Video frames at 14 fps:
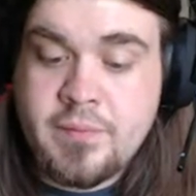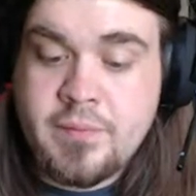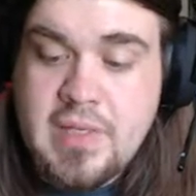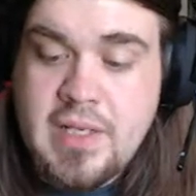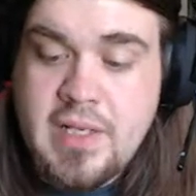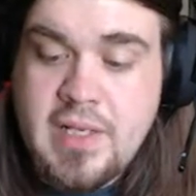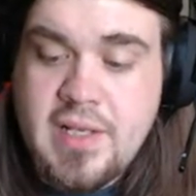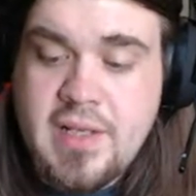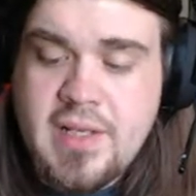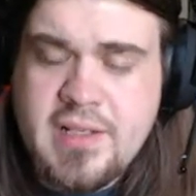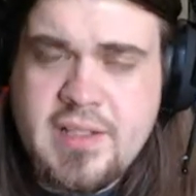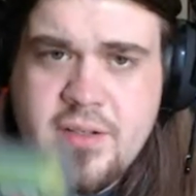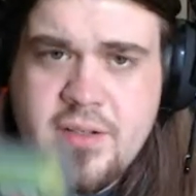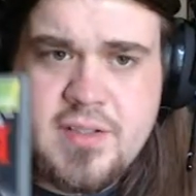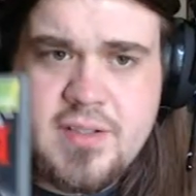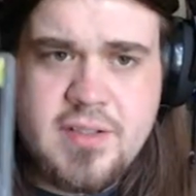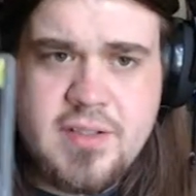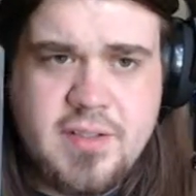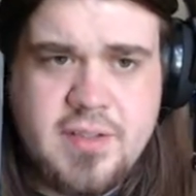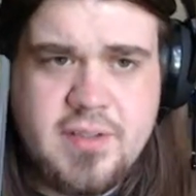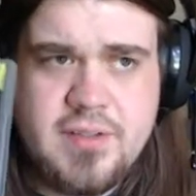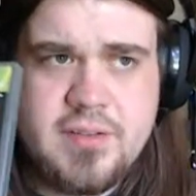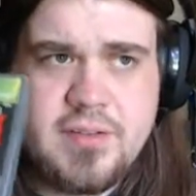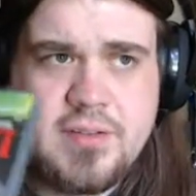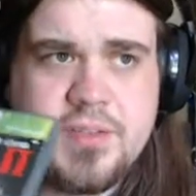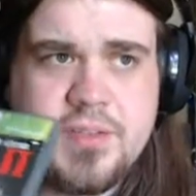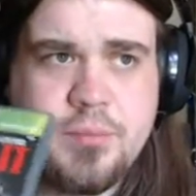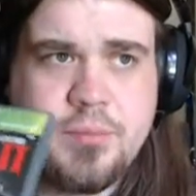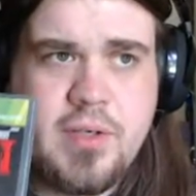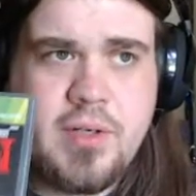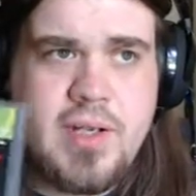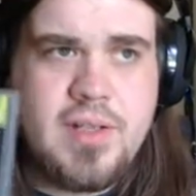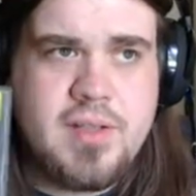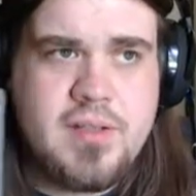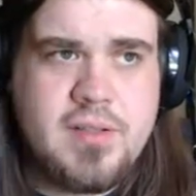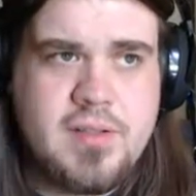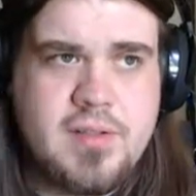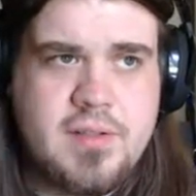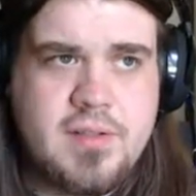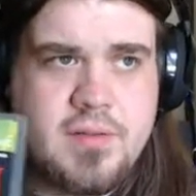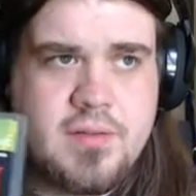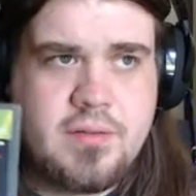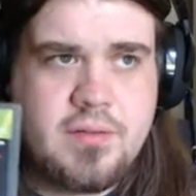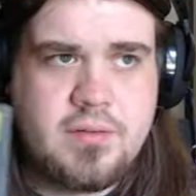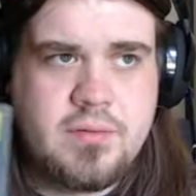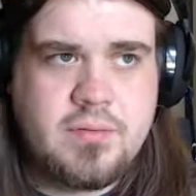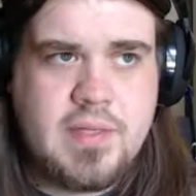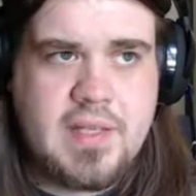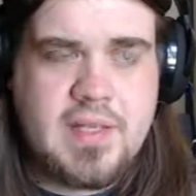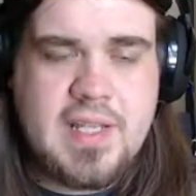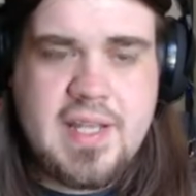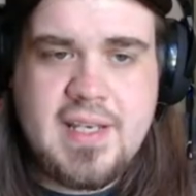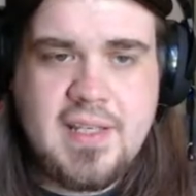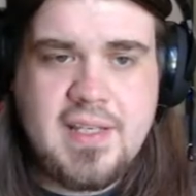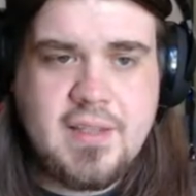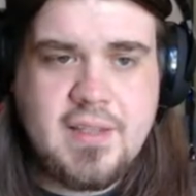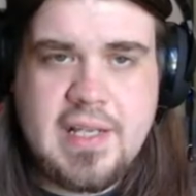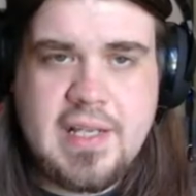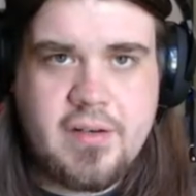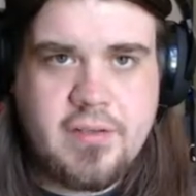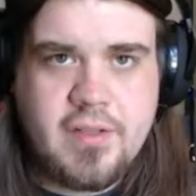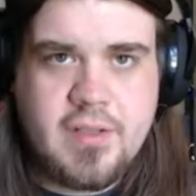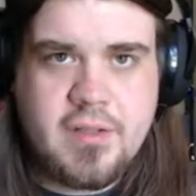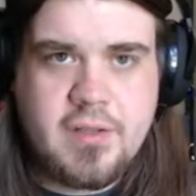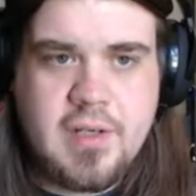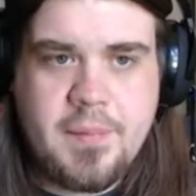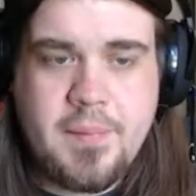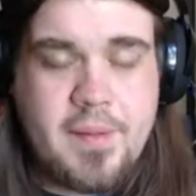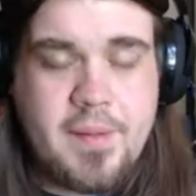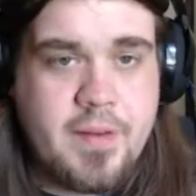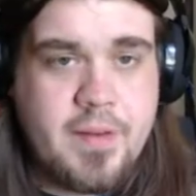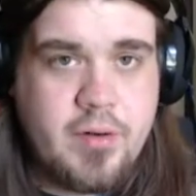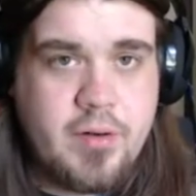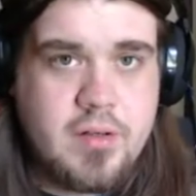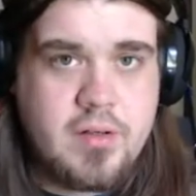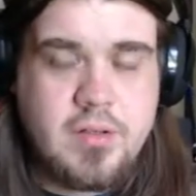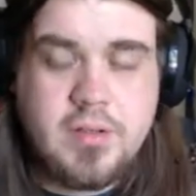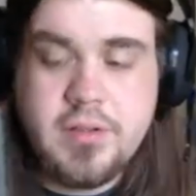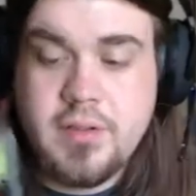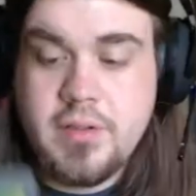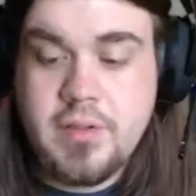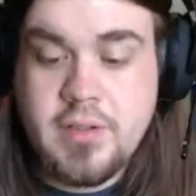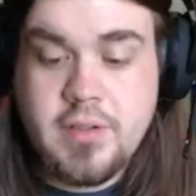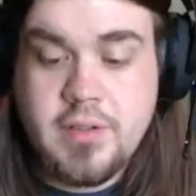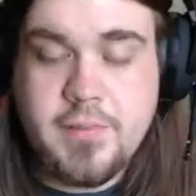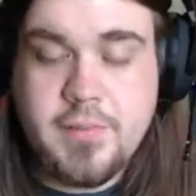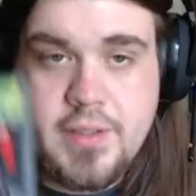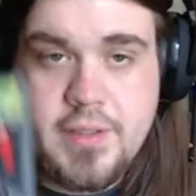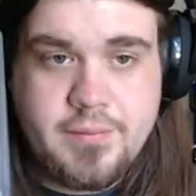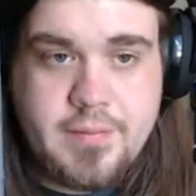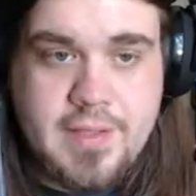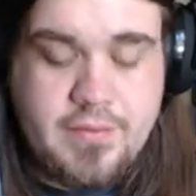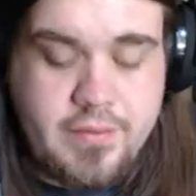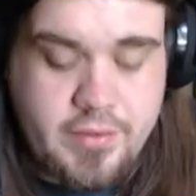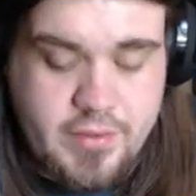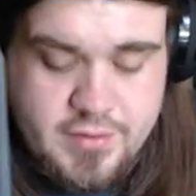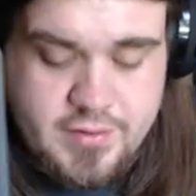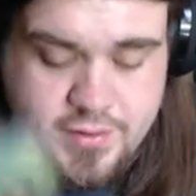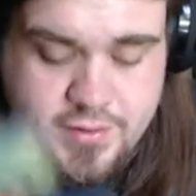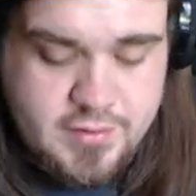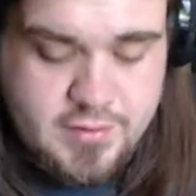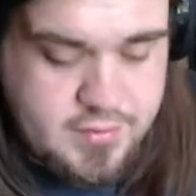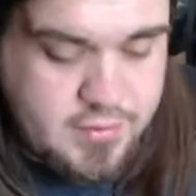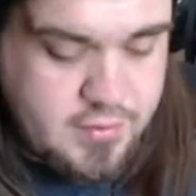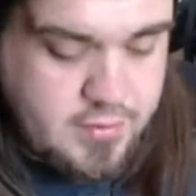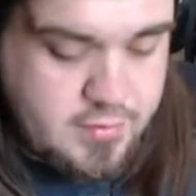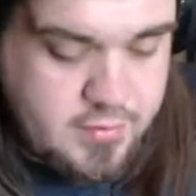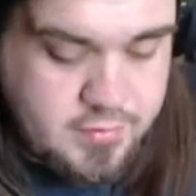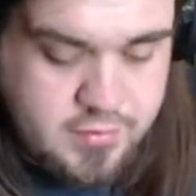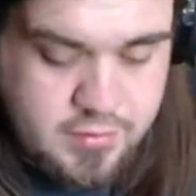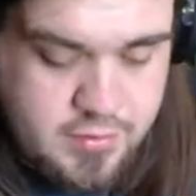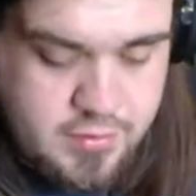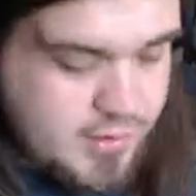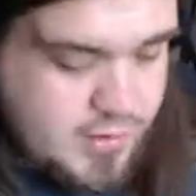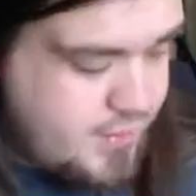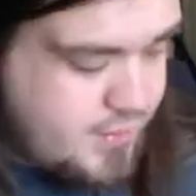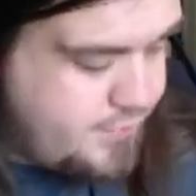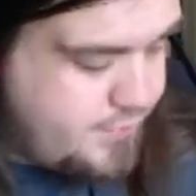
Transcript: I think there's a surprise, like ending. I don't know. I might be wrong, but if there is, you'll like it.